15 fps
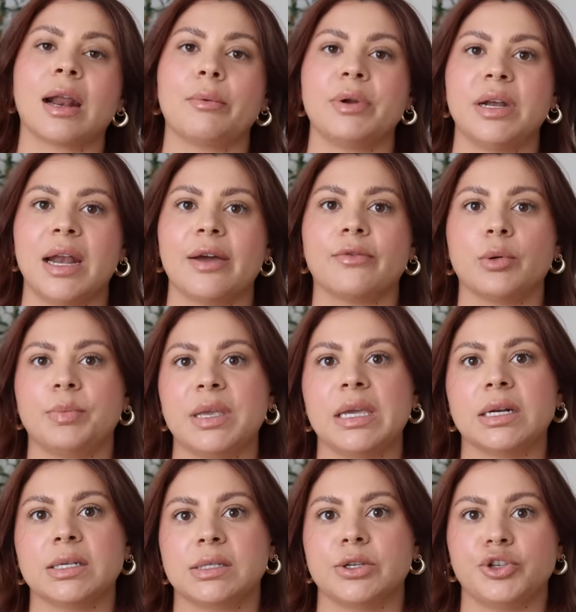I would never be
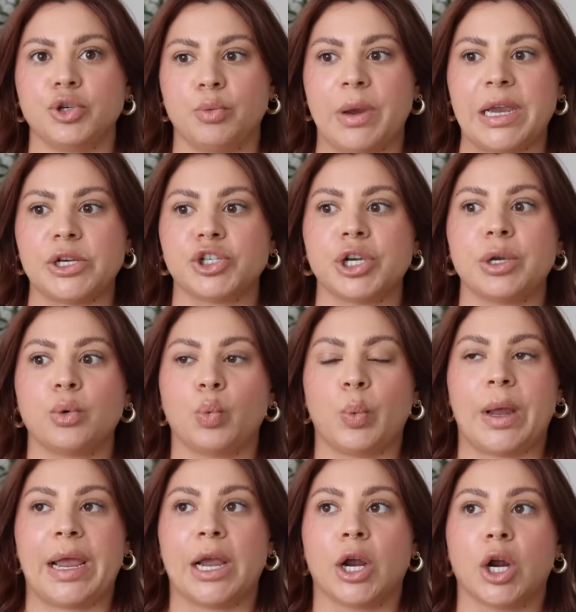in a situation
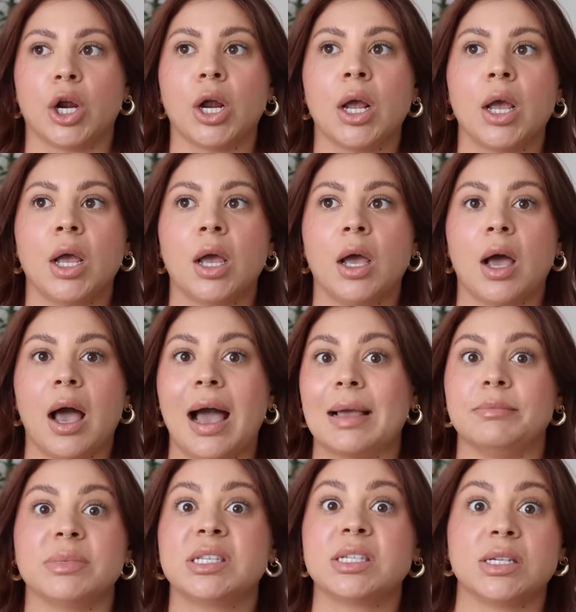where
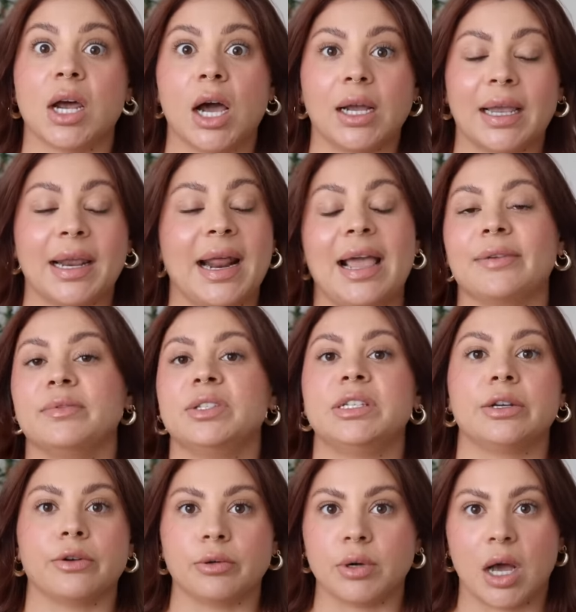I'm stuck and I have
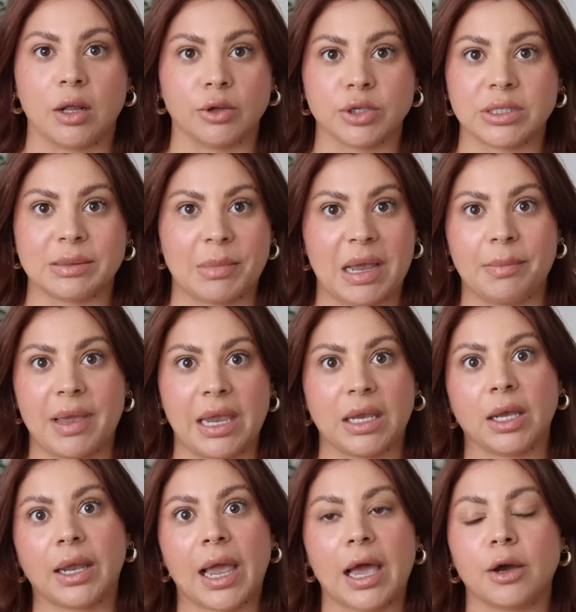zero dollars in my
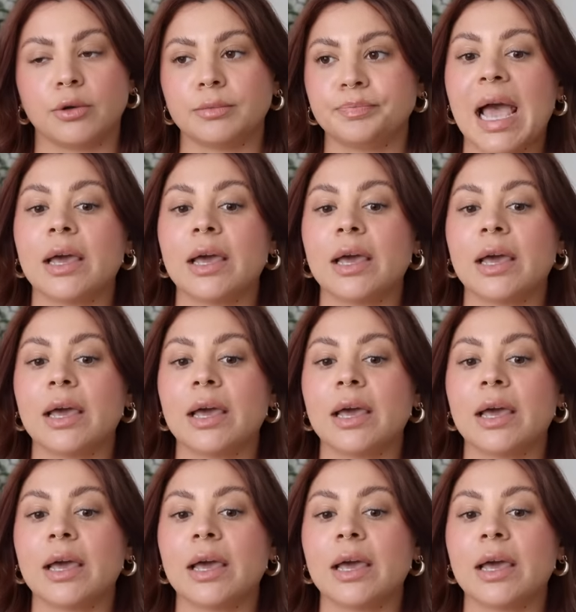bank account.